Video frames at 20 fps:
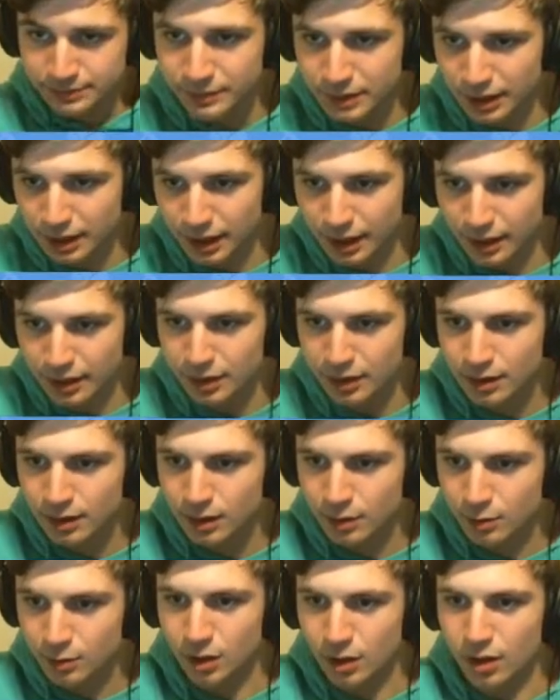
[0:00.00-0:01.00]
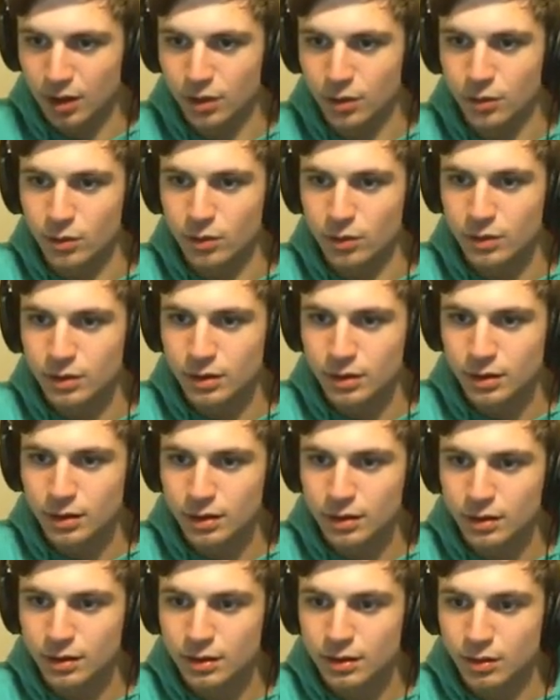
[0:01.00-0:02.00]
Alright. Whoa.
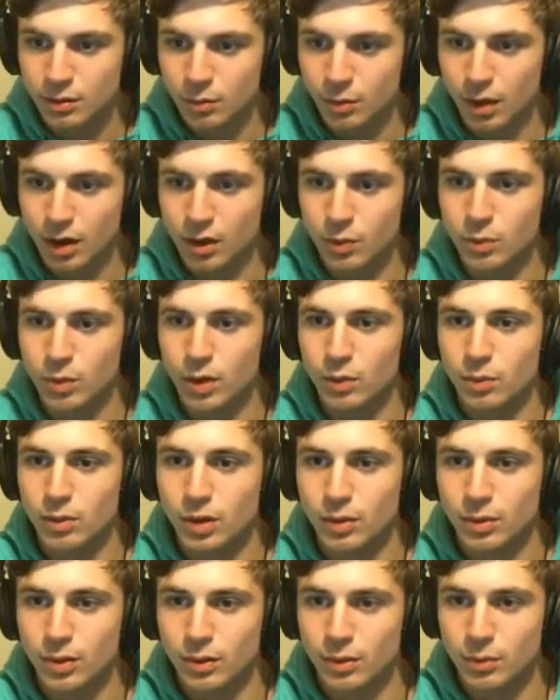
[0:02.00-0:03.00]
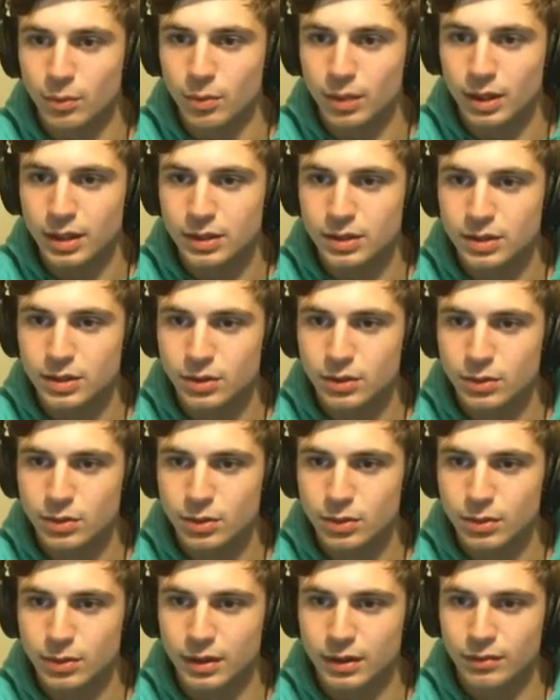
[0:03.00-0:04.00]
Whoa, whoa, whoa, whoa. 1, 2,
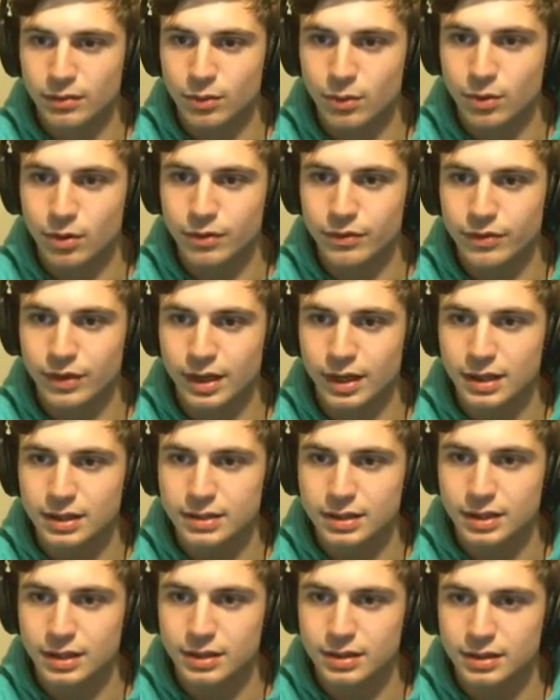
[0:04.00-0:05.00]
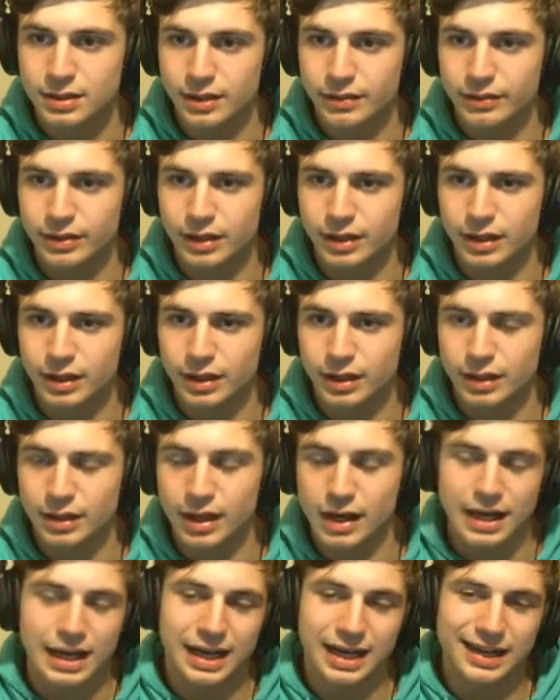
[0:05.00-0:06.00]
3, 4, 5, 6, 7, 8,
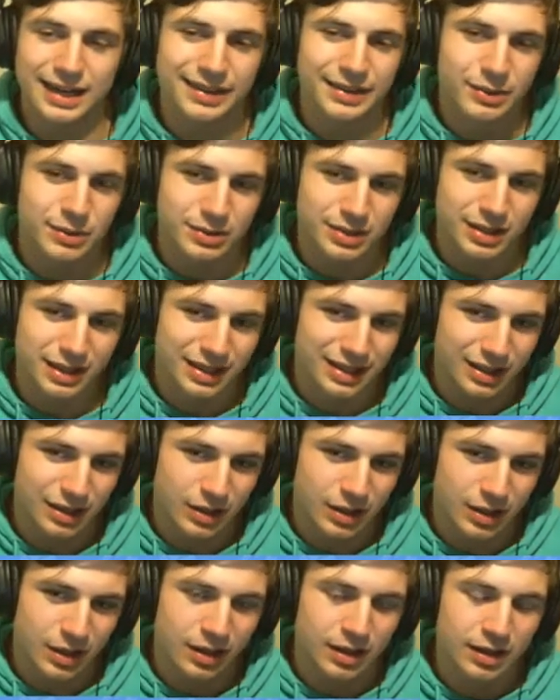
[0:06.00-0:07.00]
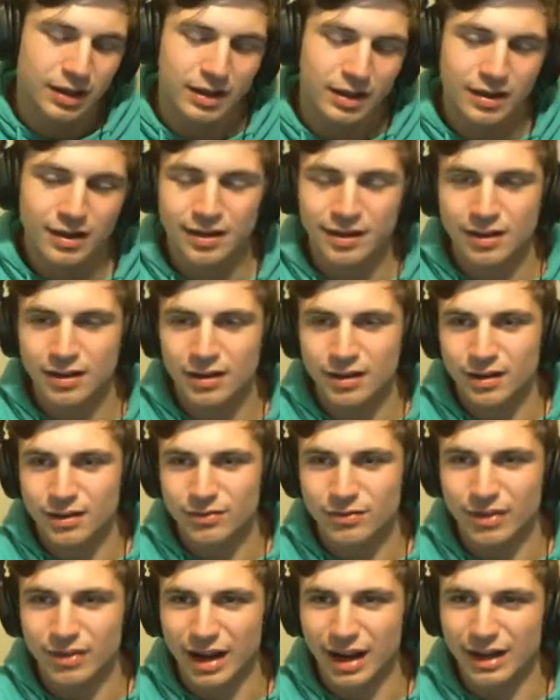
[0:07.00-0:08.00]
9. And there was like another
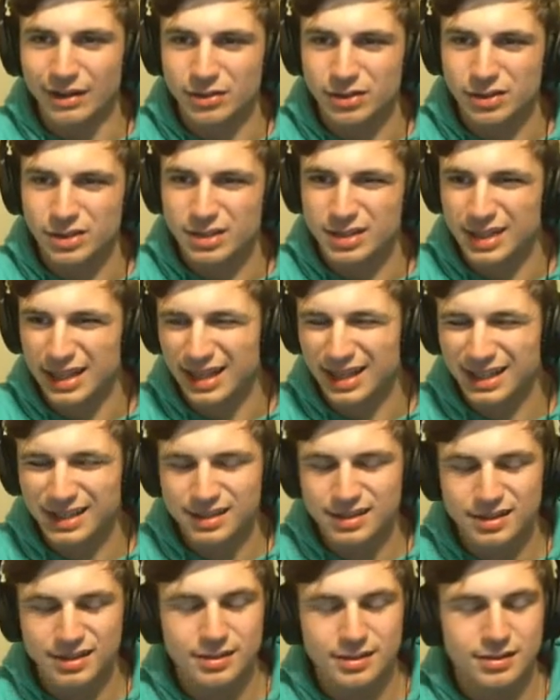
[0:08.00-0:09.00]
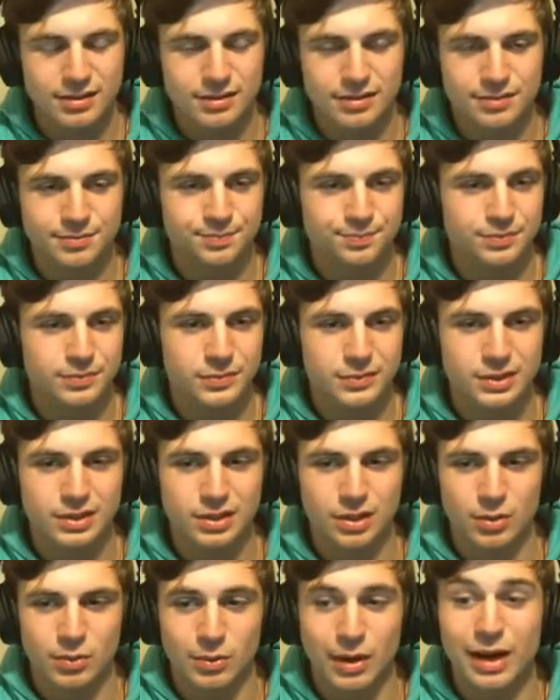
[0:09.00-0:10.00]
5 or 6.
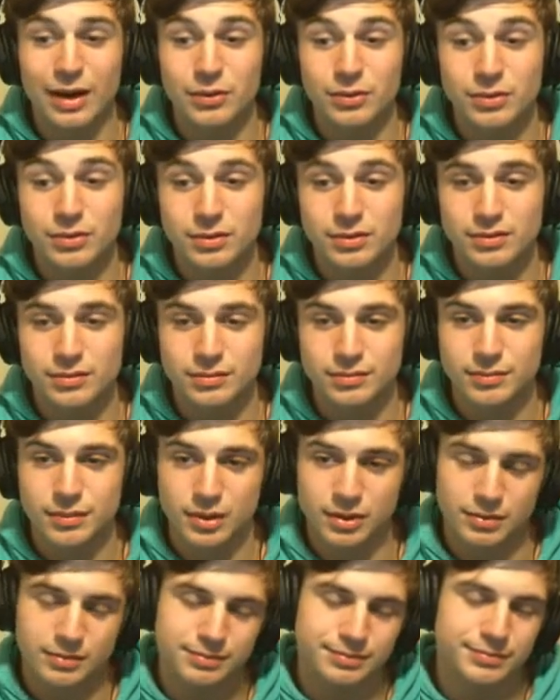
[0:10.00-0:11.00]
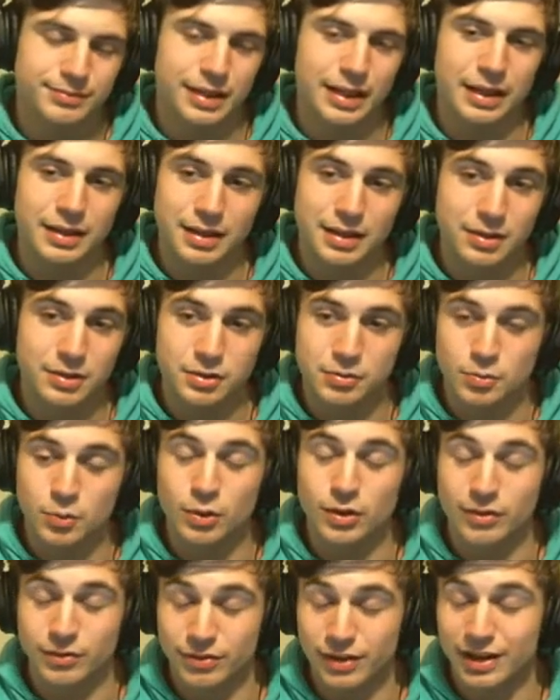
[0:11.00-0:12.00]
So around, or I think there was
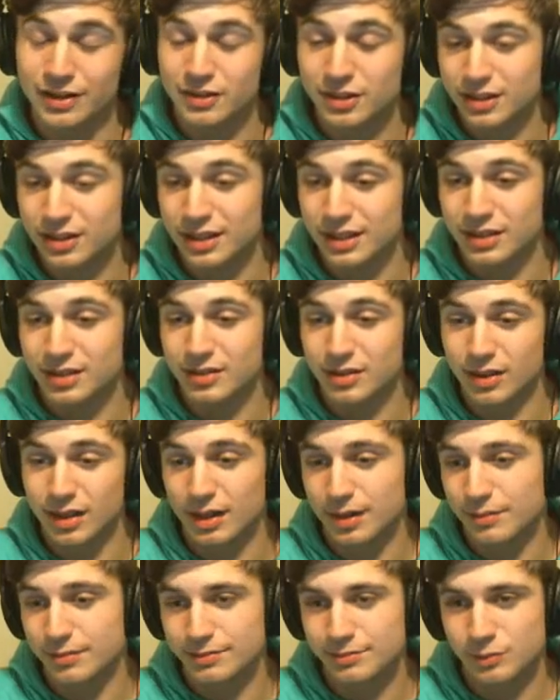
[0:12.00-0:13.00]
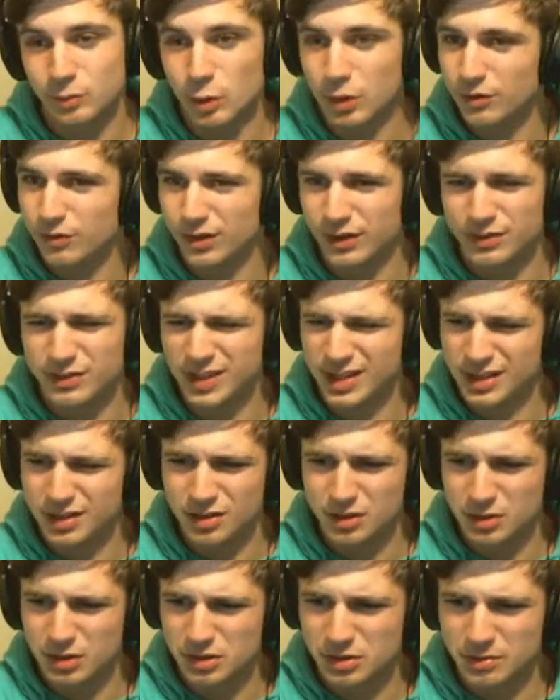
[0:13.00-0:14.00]
more than 5 or 6. So like 150,
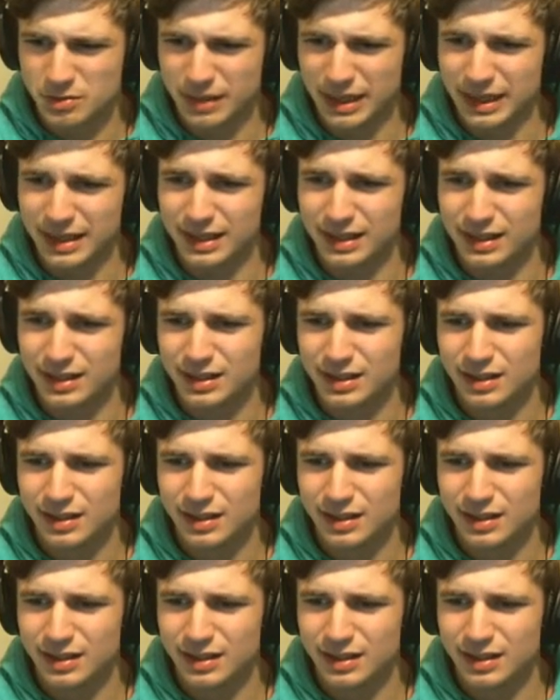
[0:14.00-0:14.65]
200 mana.